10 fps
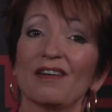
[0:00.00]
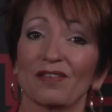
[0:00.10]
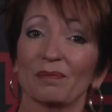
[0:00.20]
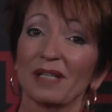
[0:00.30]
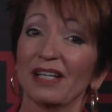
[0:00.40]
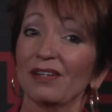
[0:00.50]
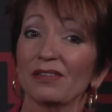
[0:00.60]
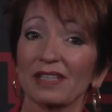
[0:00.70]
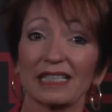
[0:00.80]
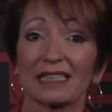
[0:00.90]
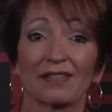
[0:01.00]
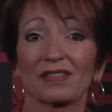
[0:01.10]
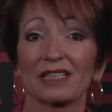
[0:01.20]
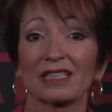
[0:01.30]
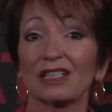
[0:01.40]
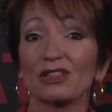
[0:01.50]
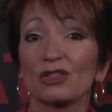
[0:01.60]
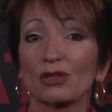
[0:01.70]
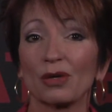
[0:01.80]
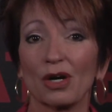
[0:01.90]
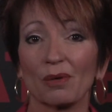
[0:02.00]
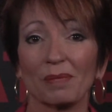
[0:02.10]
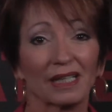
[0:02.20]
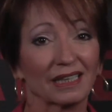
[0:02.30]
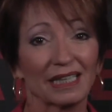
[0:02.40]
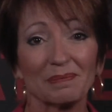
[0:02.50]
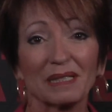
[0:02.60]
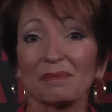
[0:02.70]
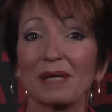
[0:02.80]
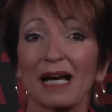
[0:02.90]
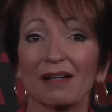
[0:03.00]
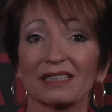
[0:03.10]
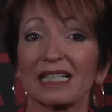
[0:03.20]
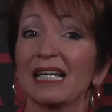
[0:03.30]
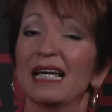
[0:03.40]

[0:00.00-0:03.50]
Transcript: From there, things have continued to grow by leaps and bounds,